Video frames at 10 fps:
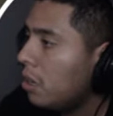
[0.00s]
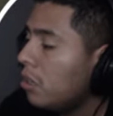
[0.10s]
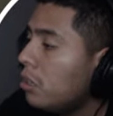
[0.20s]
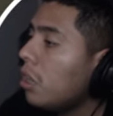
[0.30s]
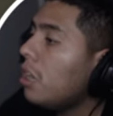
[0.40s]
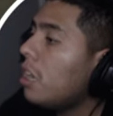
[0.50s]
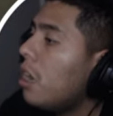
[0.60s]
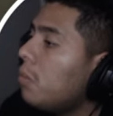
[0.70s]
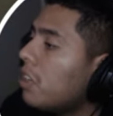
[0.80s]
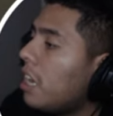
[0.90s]
They're gonna
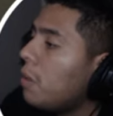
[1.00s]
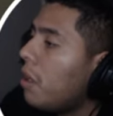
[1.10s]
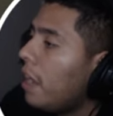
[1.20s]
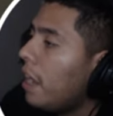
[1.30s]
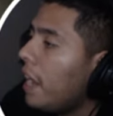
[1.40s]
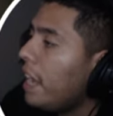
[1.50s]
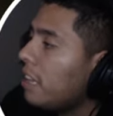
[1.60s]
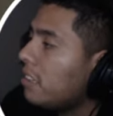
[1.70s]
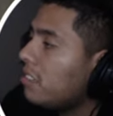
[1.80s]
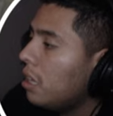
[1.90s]
come to camera
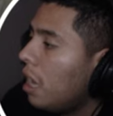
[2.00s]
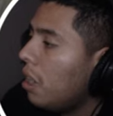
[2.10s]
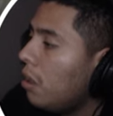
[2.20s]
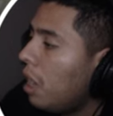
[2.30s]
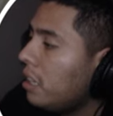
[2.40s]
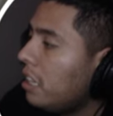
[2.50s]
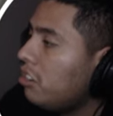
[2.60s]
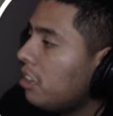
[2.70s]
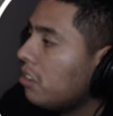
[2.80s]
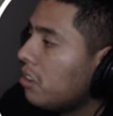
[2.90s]
8. I, I think
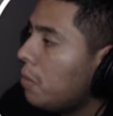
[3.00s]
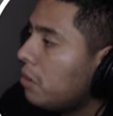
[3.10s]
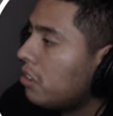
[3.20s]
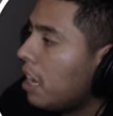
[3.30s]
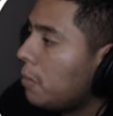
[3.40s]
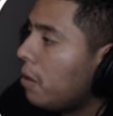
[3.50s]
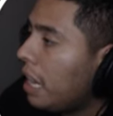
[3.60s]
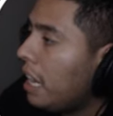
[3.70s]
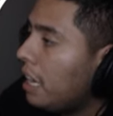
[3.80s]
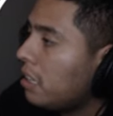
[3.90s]
Chica's coming to camera
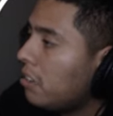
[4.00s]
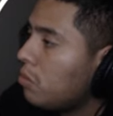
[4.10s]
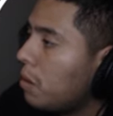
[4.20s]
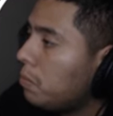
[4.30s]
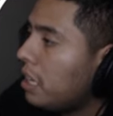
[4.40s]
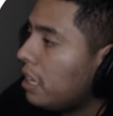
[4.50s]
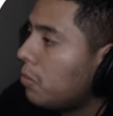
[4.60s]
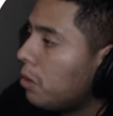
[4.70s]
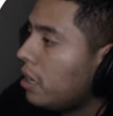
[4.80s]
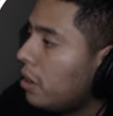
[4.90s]
8. That's what I'm
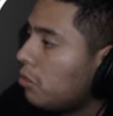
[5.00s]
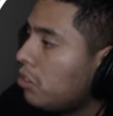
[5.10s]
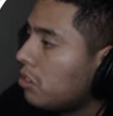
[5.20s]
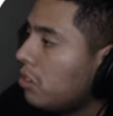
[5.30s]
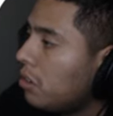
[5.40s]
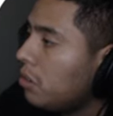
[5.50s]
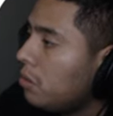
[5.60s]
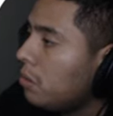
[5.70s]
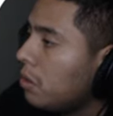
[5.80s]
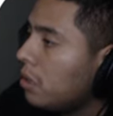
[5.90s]
thinking right now she's gonna
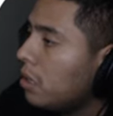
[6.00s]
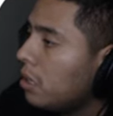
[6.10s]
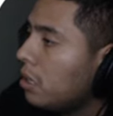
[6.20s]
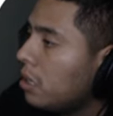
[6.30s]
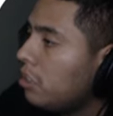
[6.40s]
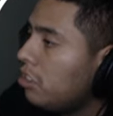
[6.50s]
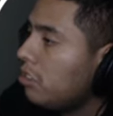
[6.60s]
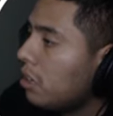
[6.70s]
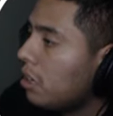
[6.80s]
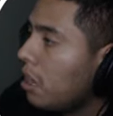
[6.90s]
do. She's
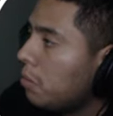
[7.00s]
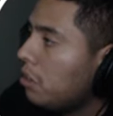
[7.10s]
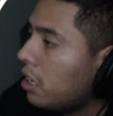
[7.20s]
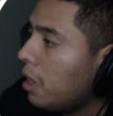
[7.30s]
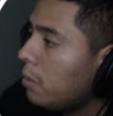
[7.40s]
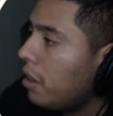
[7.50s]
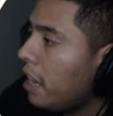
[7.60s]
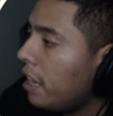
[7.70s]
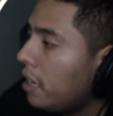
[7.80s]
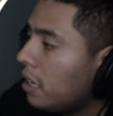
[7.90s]
gonna come to camera 8.